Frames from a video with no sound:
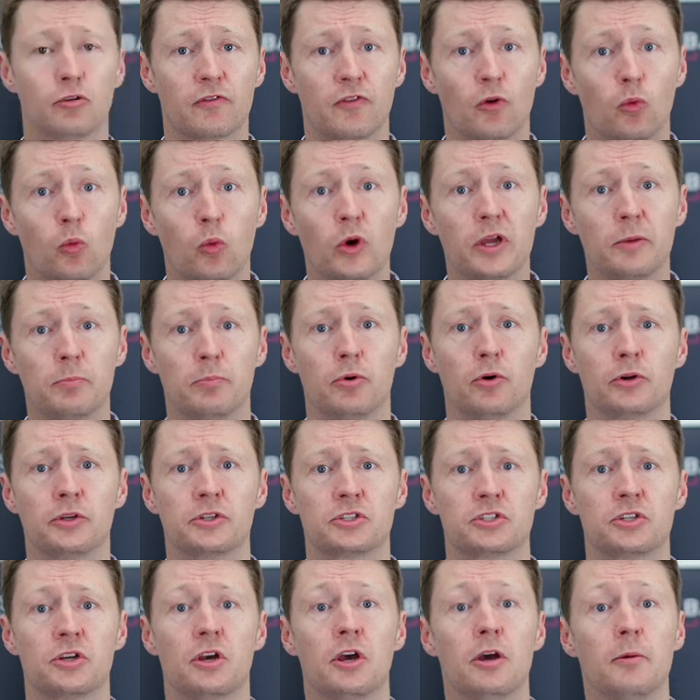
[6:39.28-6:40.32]
for weak
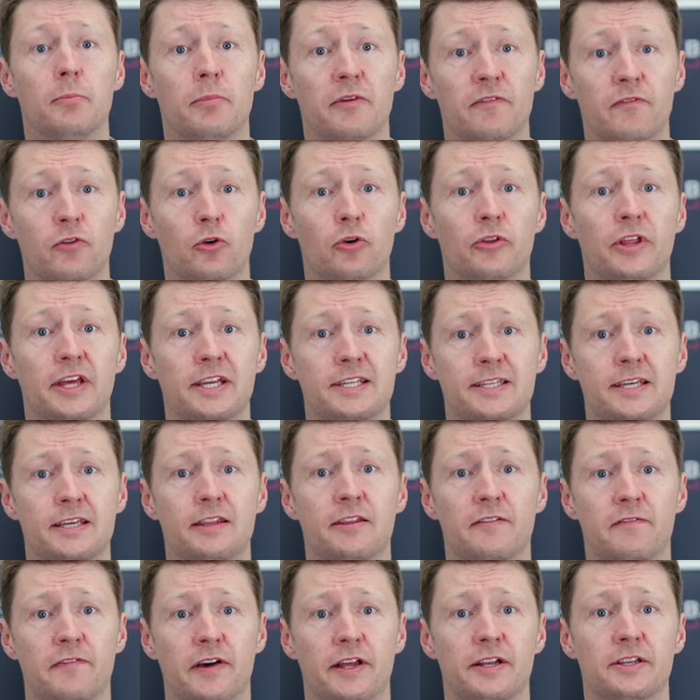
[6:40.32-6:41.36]
points before they see
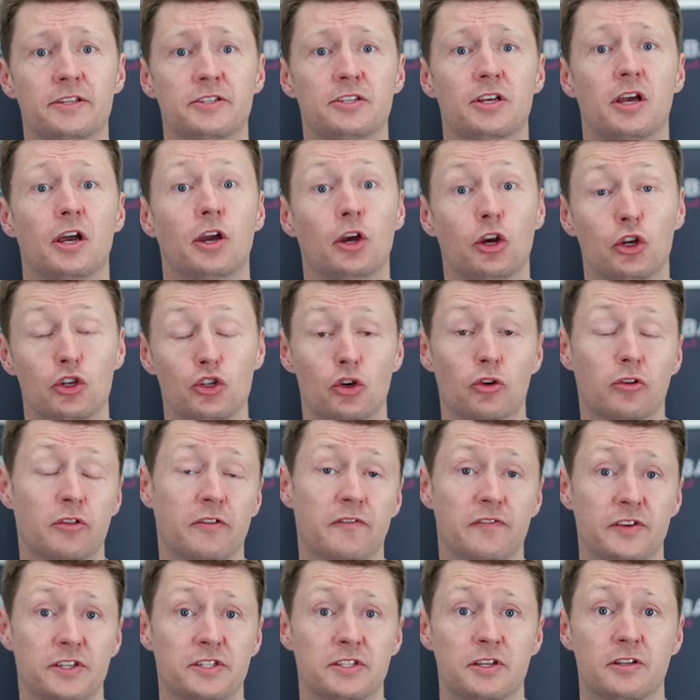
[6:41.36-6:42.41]
the fence and conduct the
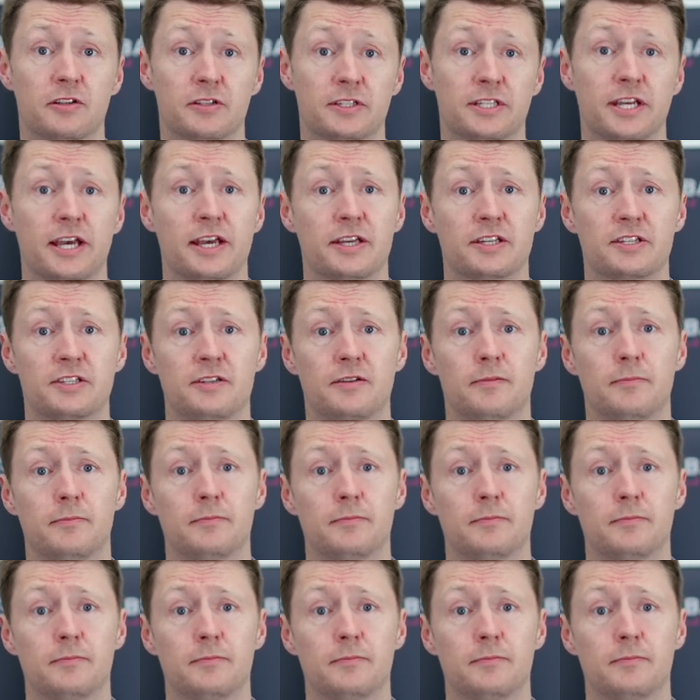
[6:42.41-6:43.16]
physical test.